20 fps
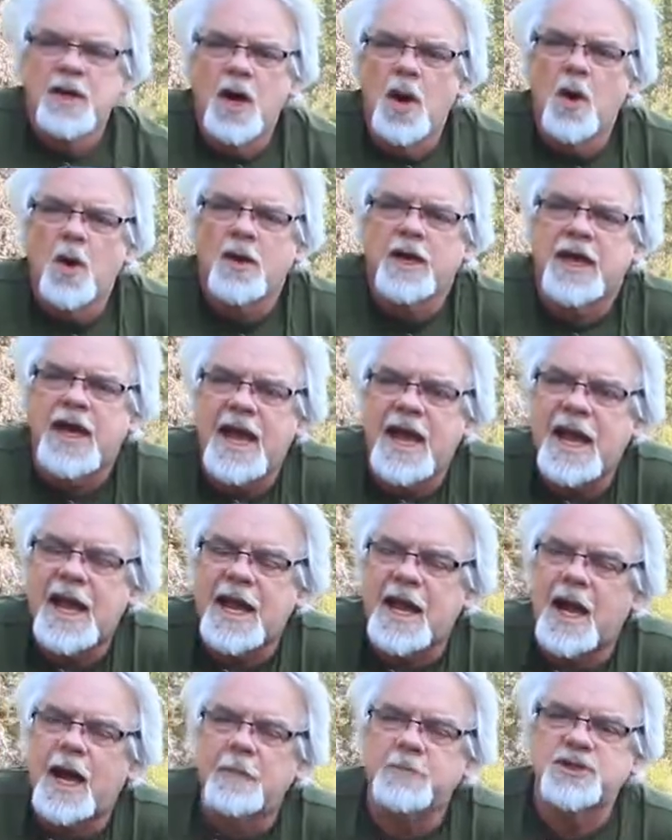
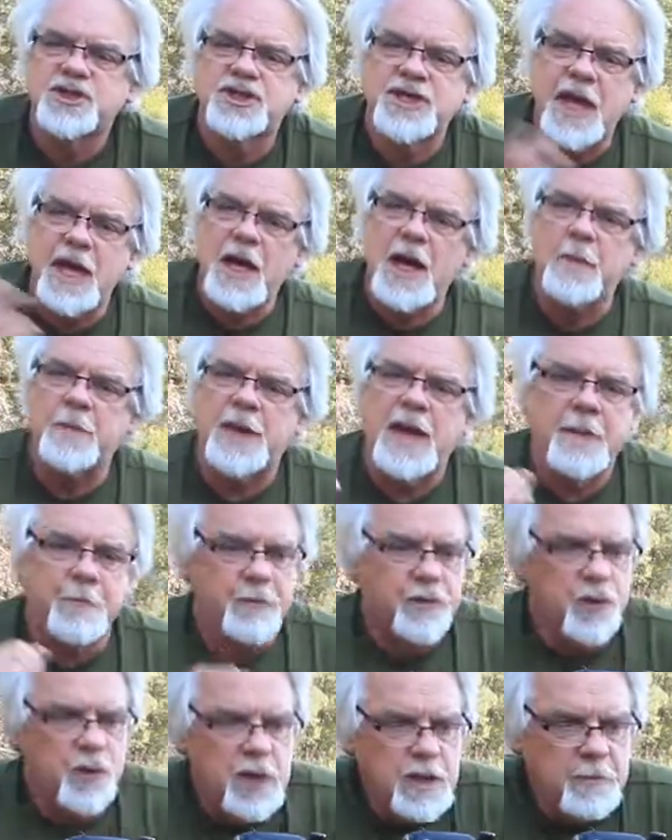Okay, I'm set up
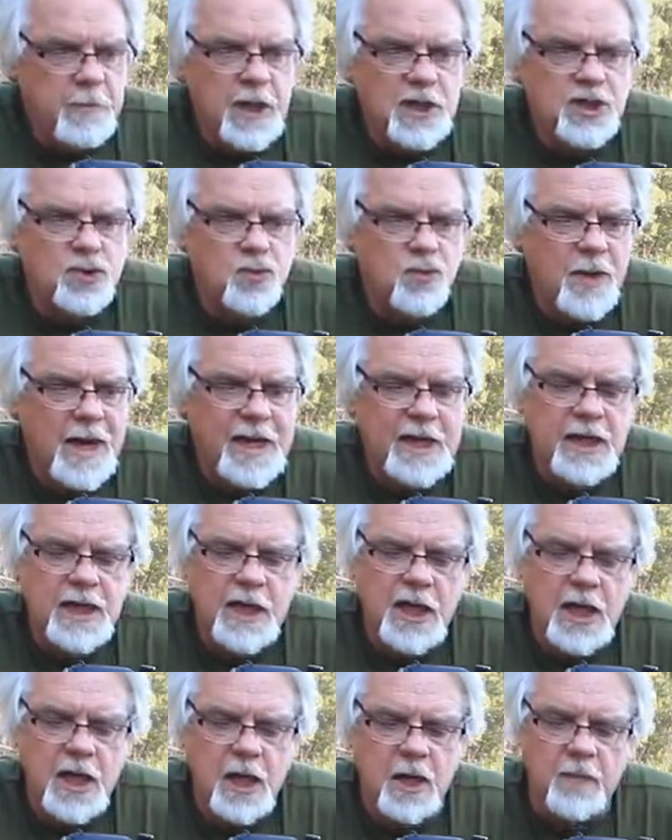and pretty much ready
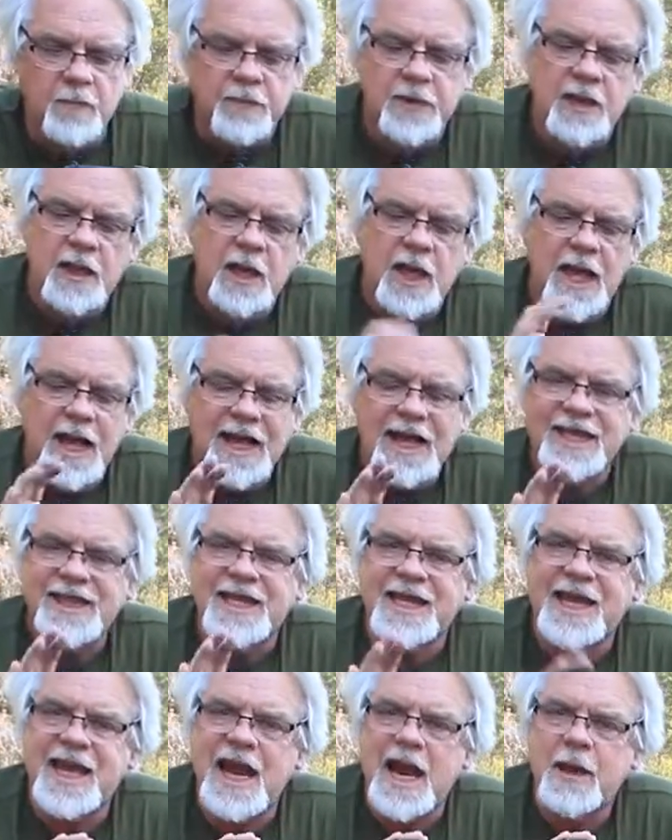to go. I got
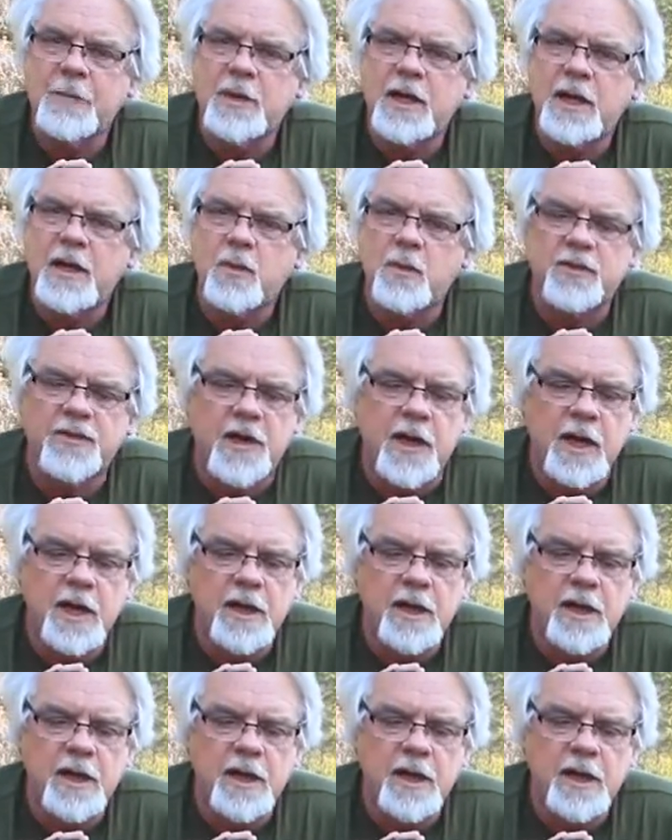the camera with the